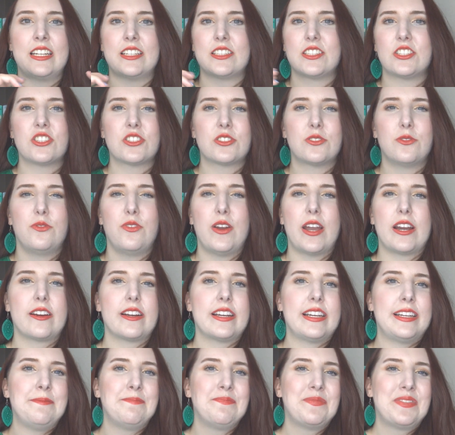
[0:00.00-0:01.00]
it's just
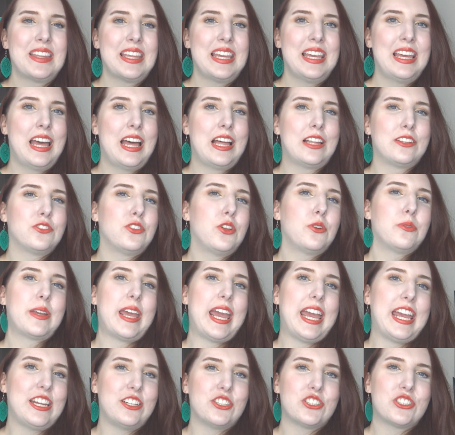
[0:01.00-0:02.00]
very
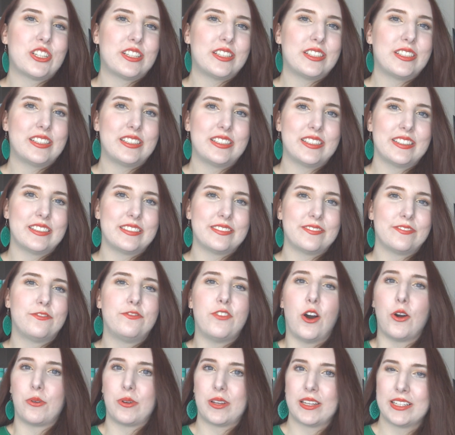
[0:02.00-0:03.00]
location
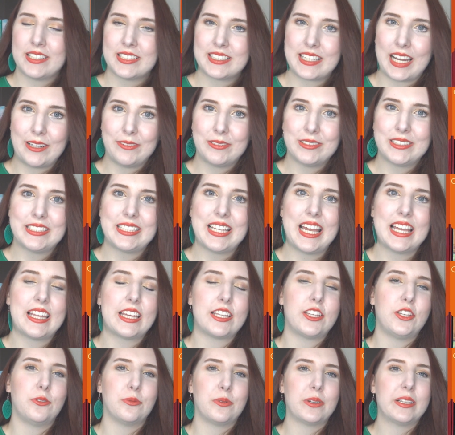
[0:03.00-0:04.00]
focused I would say
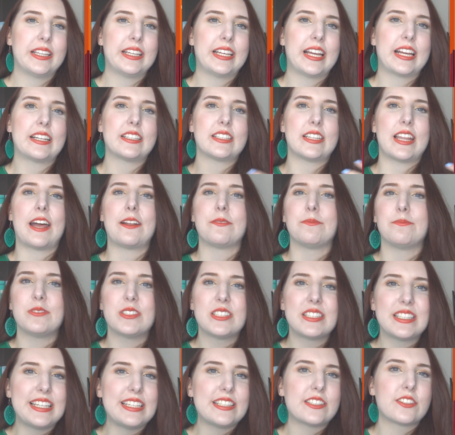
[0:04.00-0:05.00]
like you really get that
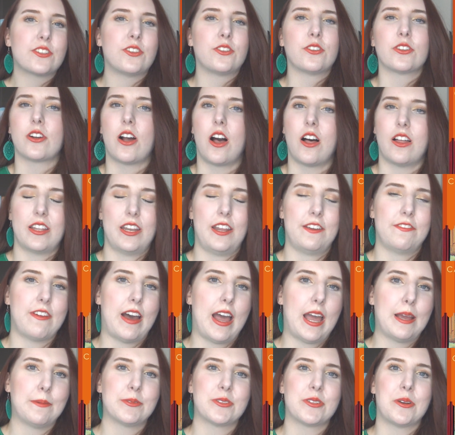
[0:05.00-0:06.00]
seasonal or holiday
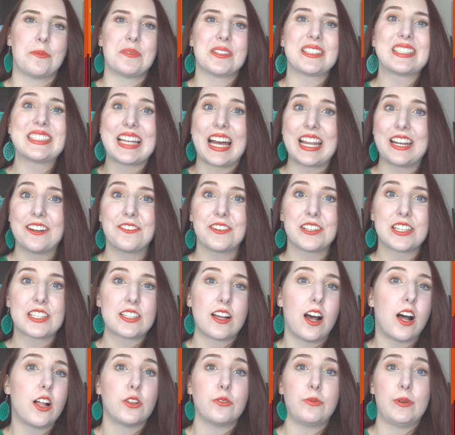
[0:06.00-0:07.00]
vibe so I'm excited for this
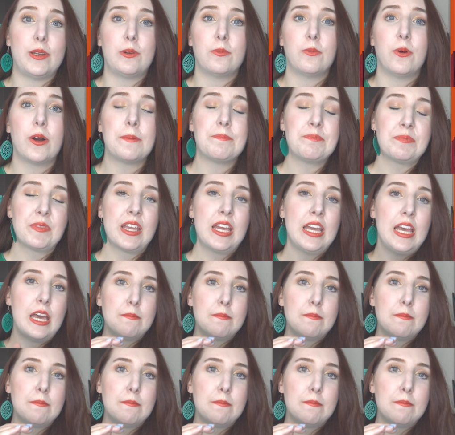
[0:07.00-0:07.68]
Halloween one.